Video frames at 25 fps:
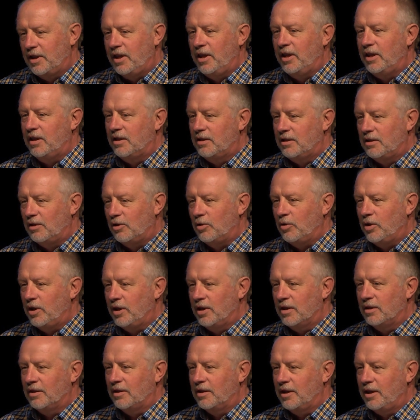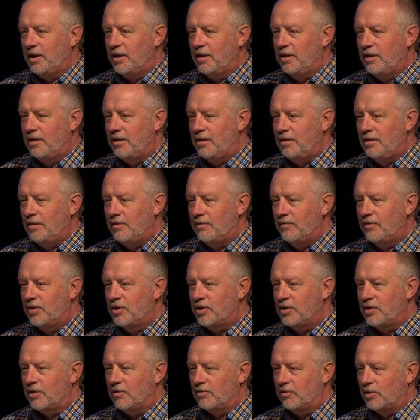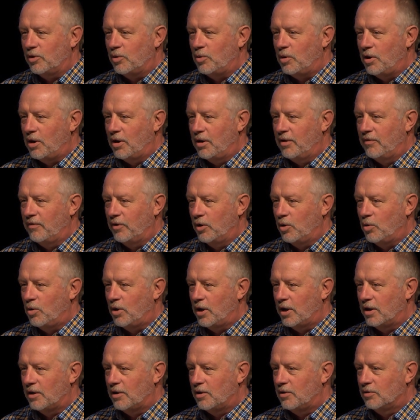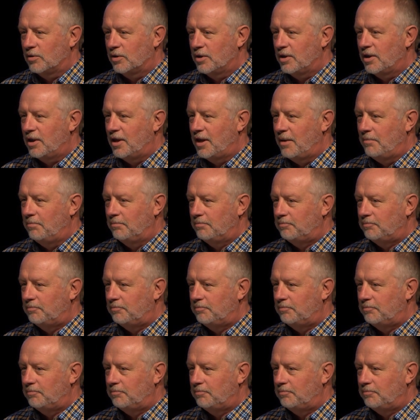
in looking at the Fitzgerald inquiry for quite a long time,